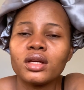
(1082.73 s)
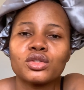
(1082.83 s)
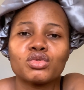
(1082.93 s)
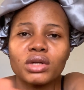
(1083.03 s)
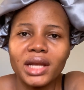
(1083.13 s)

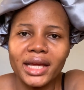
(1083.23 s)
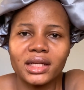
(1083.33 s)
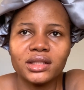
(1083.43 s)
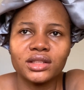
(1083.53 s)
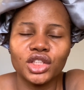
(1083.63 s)
to like
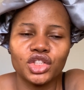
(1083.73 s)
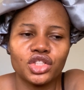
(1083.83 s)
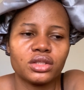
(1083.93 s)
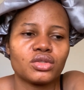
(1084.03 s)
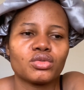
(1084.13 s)
clean the
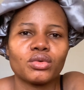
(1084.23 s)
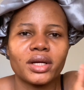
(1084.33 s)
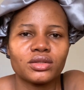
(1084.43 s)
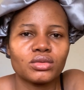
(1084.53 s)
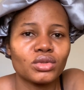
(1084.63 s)
kitchen. So I
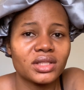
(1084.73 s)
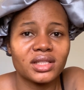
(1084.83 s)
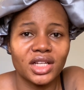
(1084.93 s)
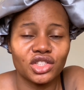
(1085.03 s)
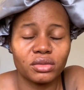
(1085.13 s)
noticed
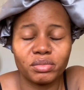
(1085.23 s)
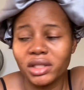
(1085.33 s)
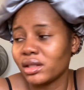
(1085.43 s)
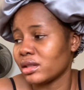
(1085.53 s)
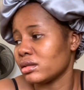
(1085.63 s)
that she
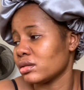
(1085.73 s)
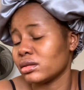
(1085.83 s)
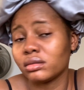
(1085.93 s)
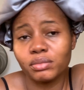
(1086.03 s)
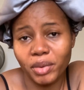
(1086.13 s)
blended
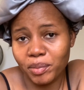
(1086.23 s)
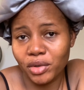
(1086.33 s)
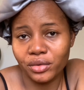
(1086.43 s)
the pepper